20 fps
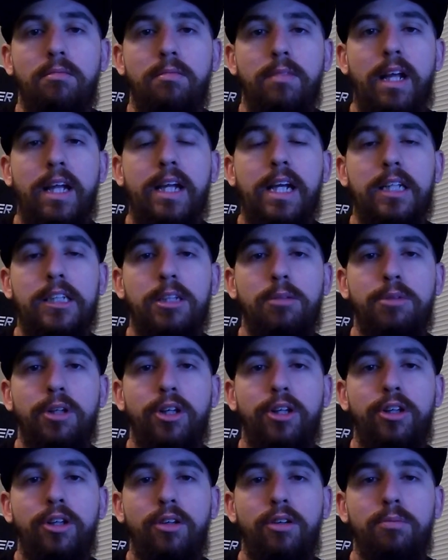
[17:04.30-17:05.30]
Now you got
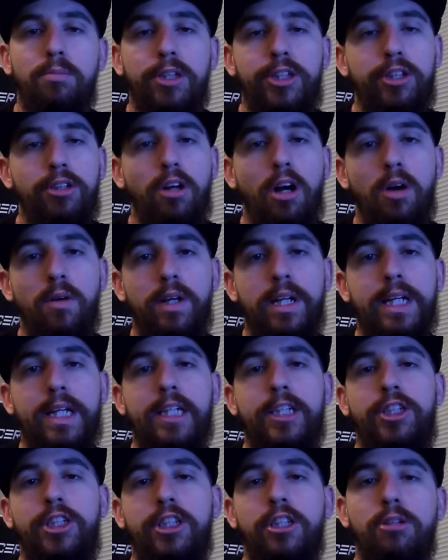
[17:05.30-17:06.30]
something to do, but you're already
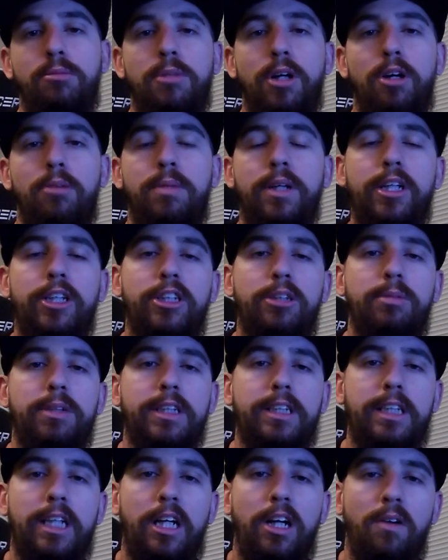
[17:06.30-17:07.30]
in chill mode because you've
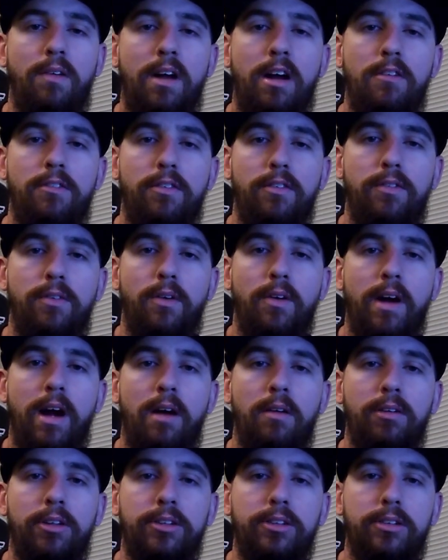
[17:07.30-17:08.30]
been sitting around for 4
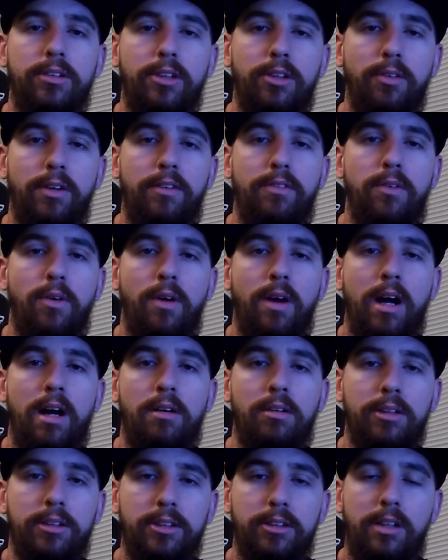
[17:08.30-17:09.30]
hours, 3-4
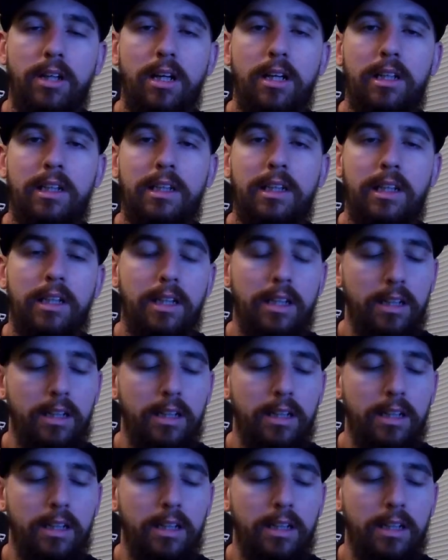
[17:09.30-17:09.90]
hours, okay?